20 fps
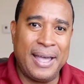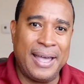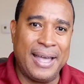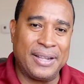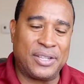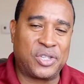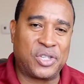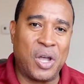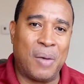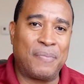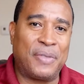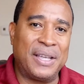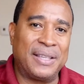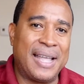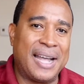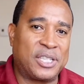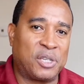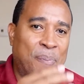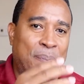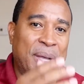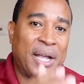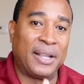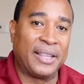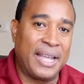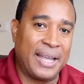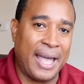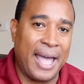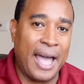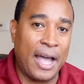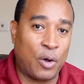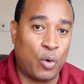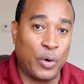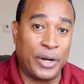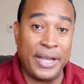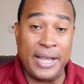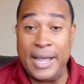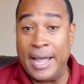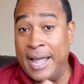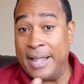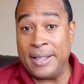It's something that's building
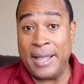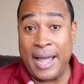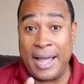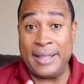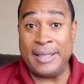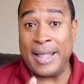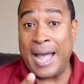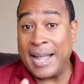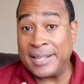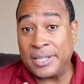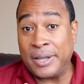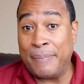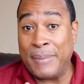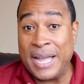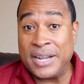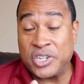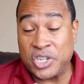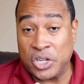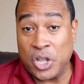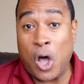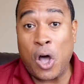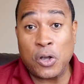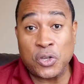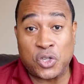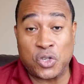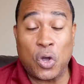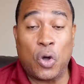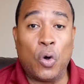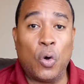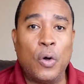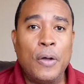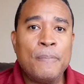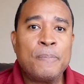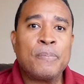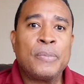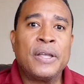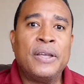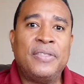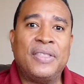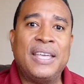equity, and not to mention also
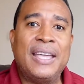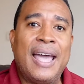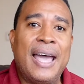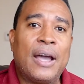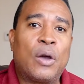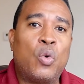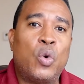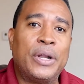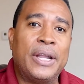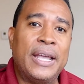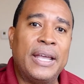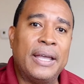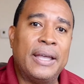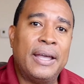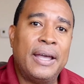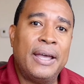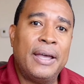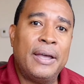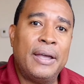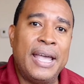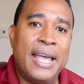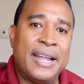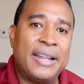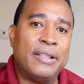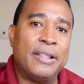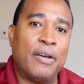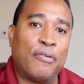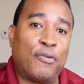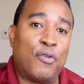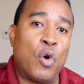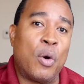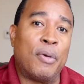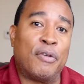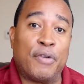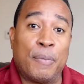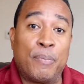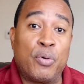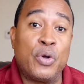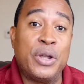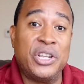the equity in the form of
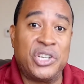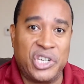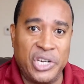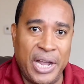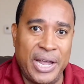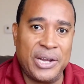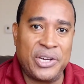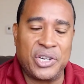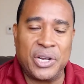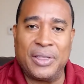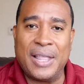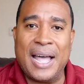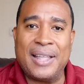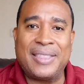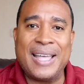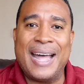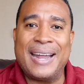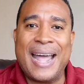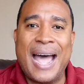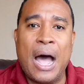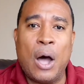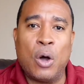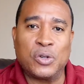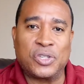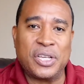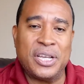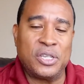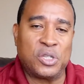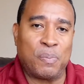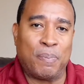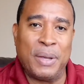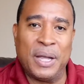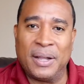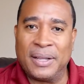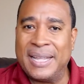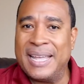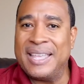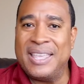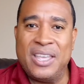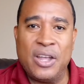appreciation that house is
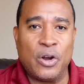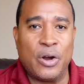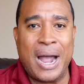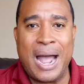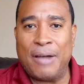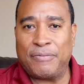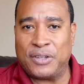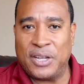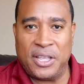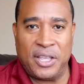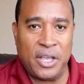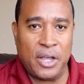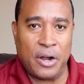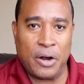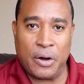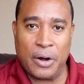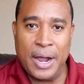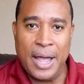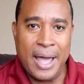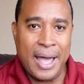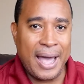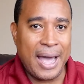building year after year